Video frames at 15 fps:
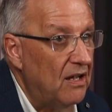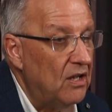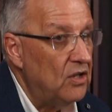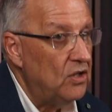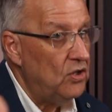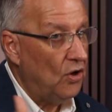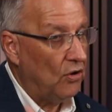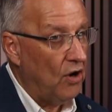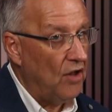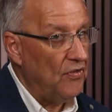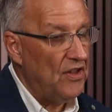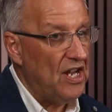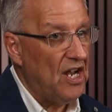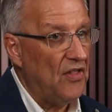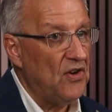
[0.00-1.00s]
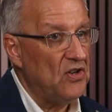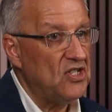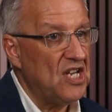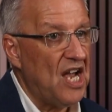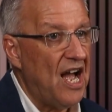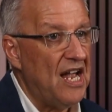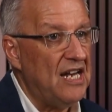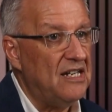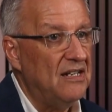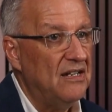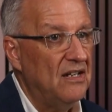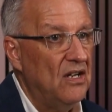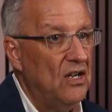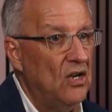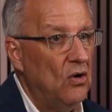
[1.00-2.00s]
you're on the other side.
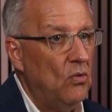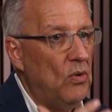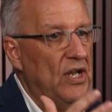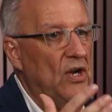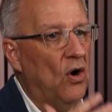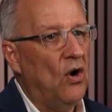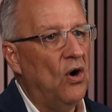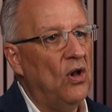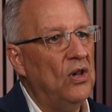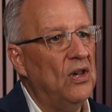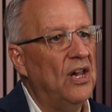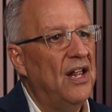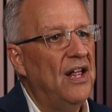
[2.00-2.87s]
We all